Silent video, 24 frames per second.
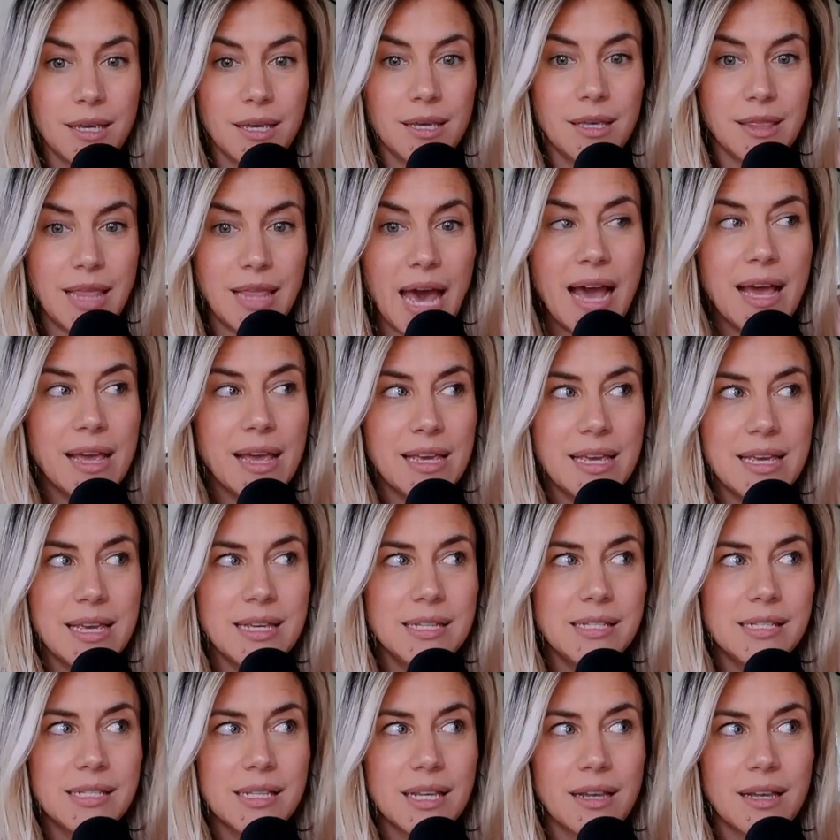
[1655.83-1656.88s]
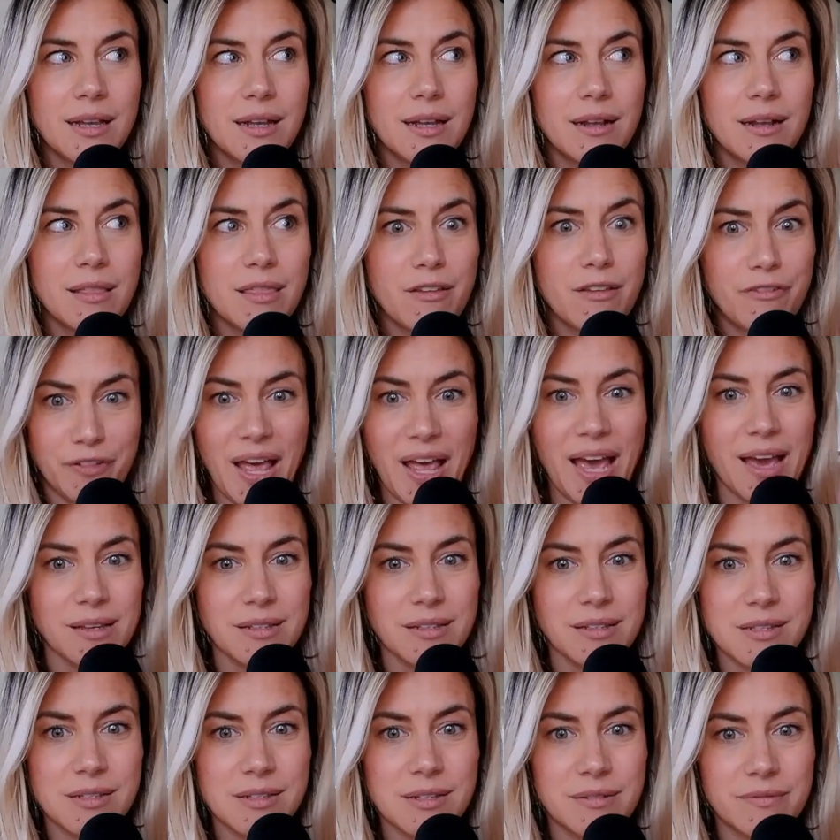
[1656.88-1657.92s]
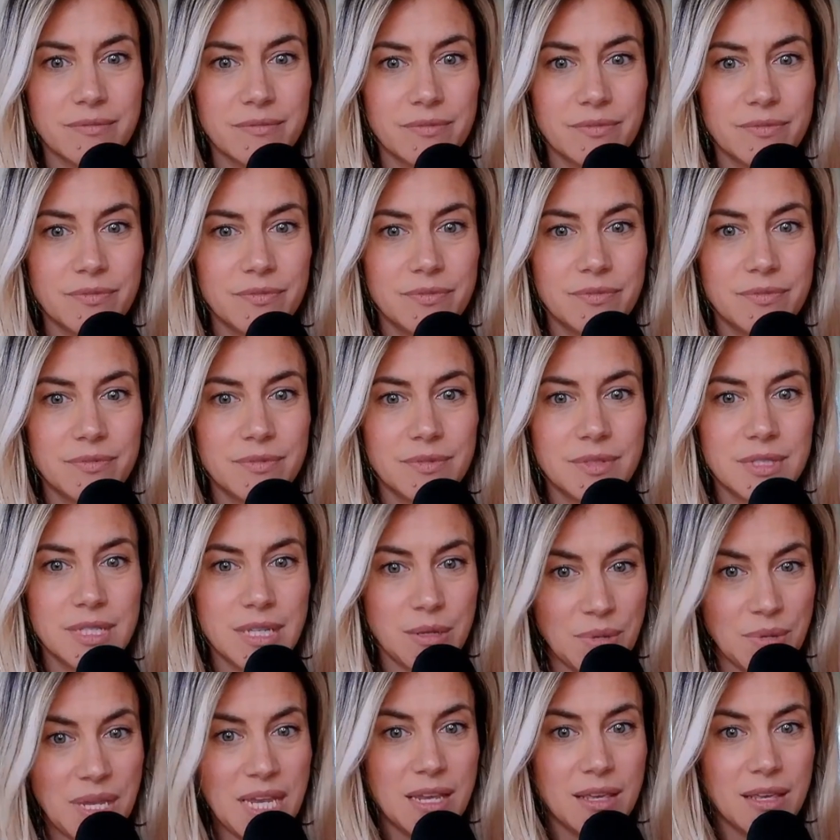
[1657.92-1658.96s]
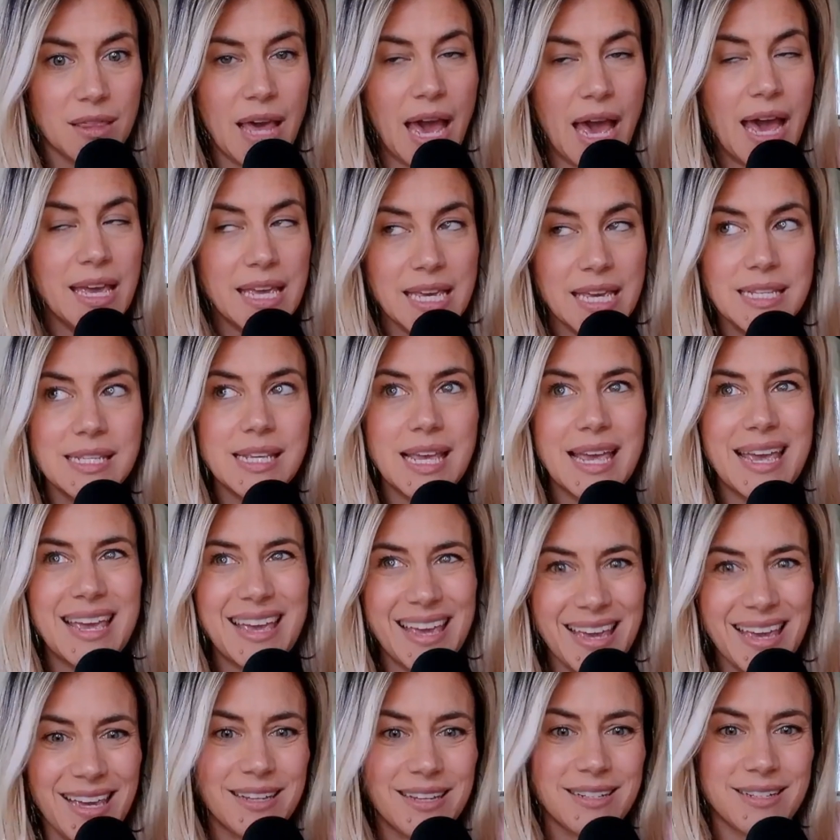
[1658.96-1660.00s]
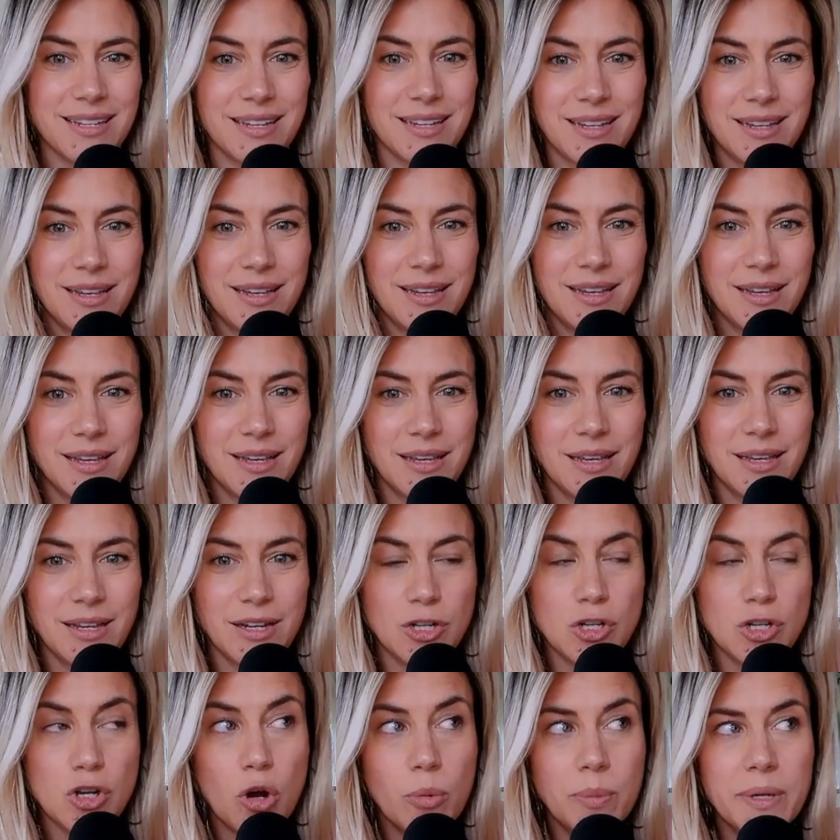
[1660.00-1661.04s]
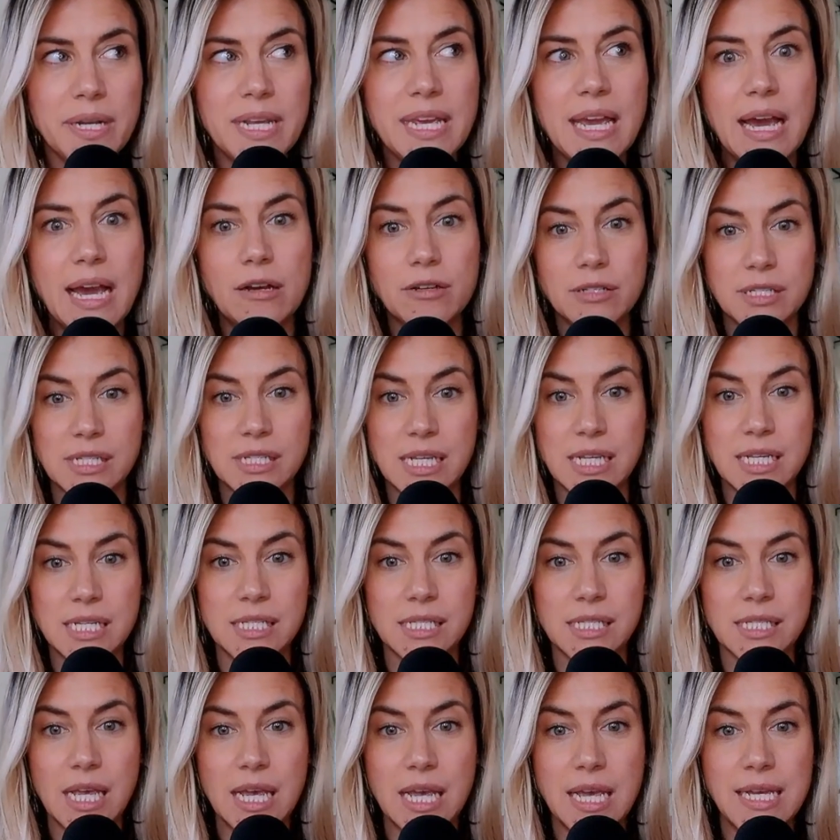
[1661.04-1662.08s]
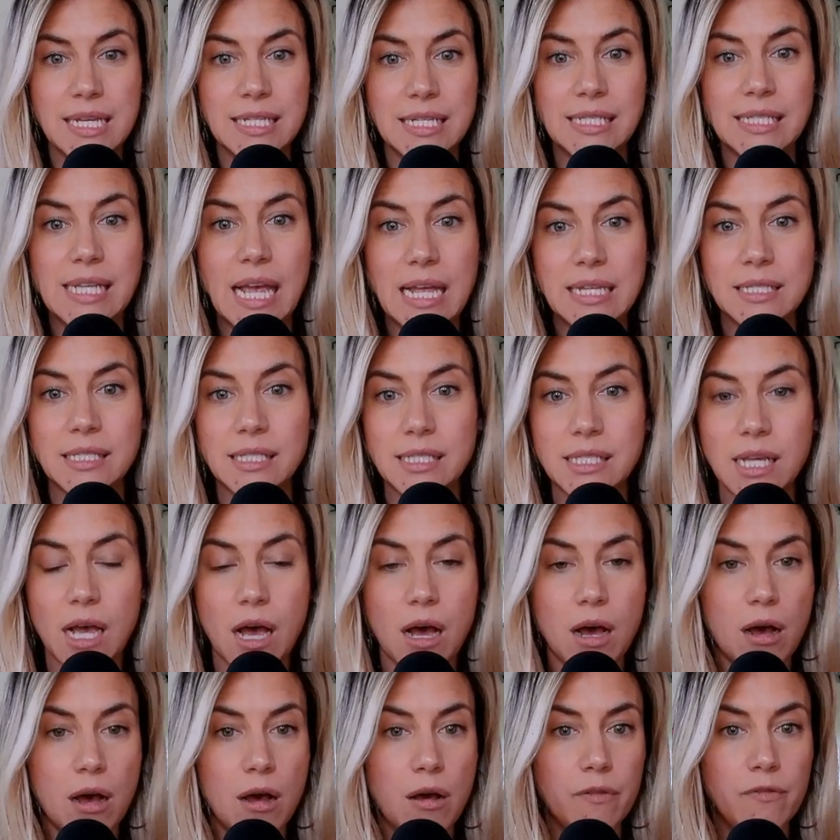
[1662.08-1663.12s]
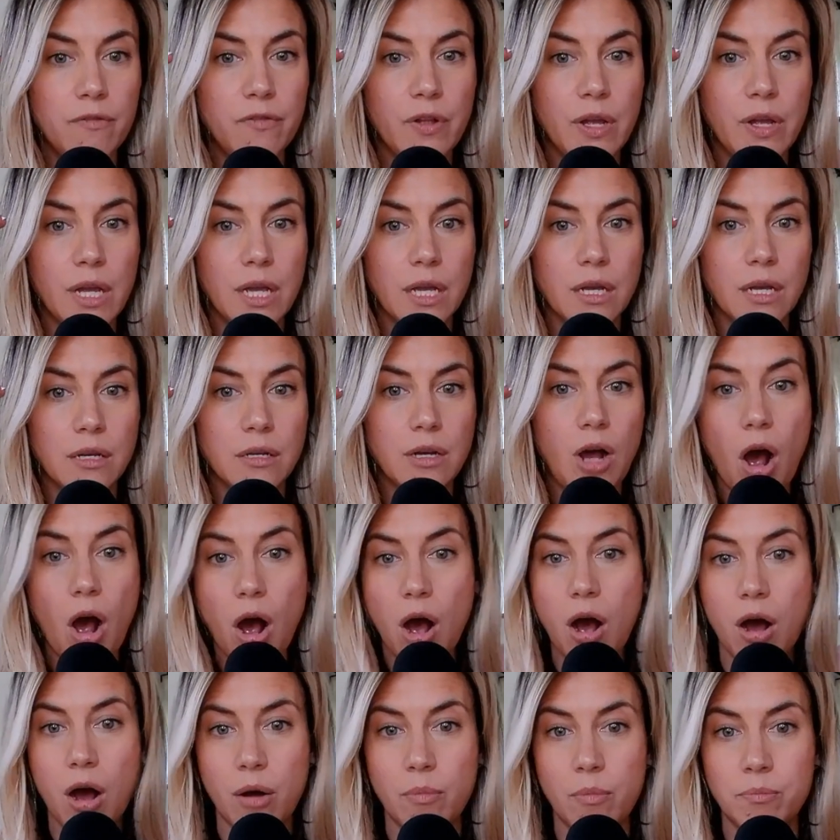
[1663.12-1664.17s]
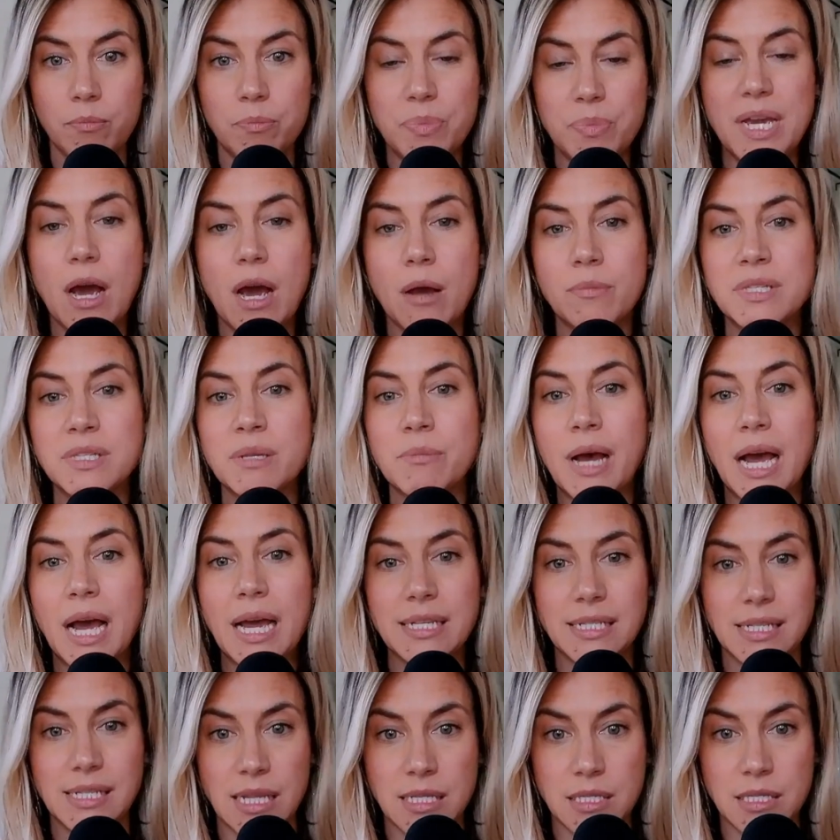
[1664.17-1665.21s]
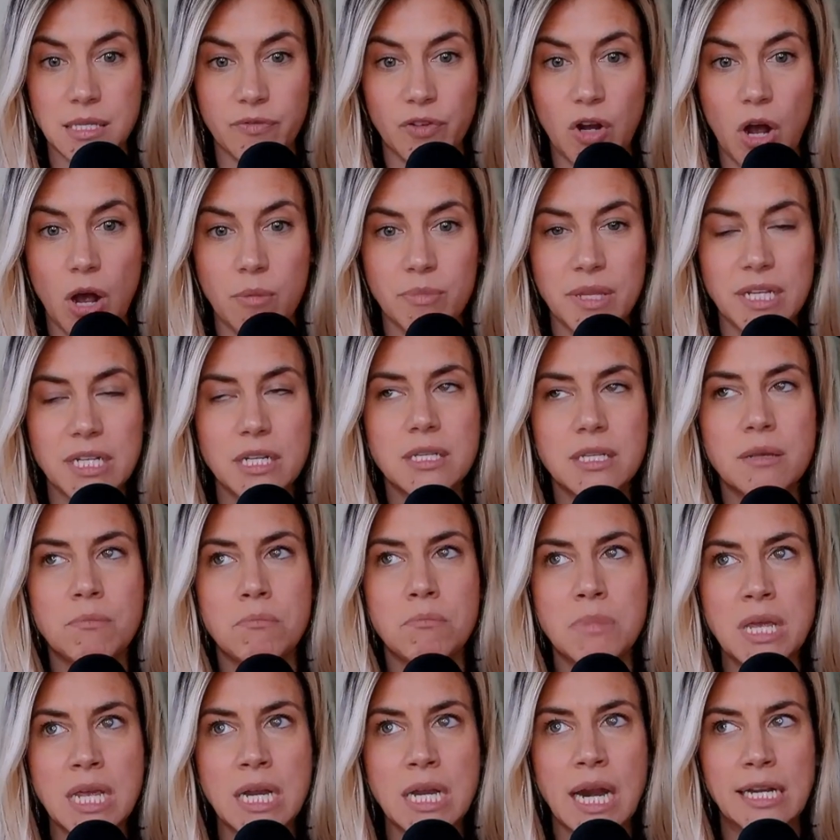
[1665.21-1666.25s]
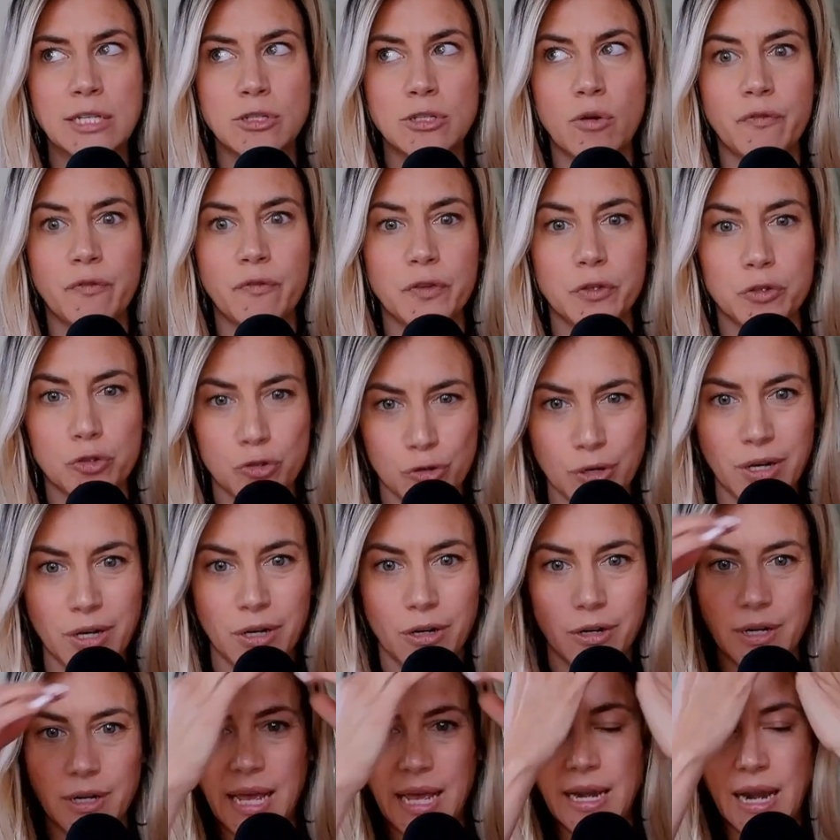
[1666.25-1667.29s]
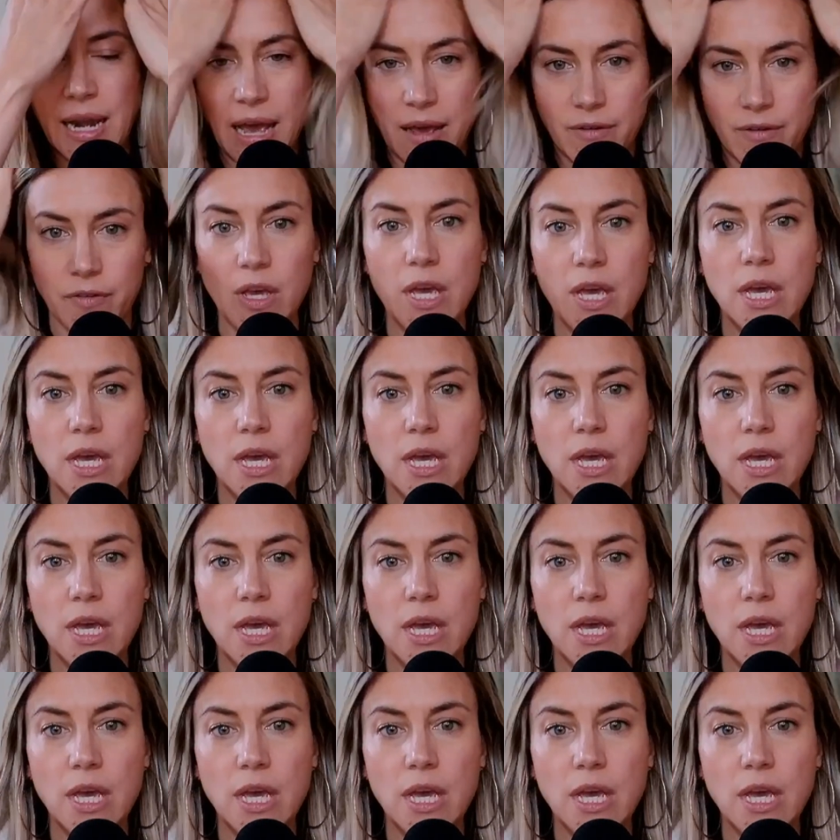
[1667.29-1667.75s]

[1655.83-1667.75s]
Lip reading: That is the flex to me. That is it. Nobody else's sense of calm becomes my sense of calm. That doesn't mean I don't feel triggered and have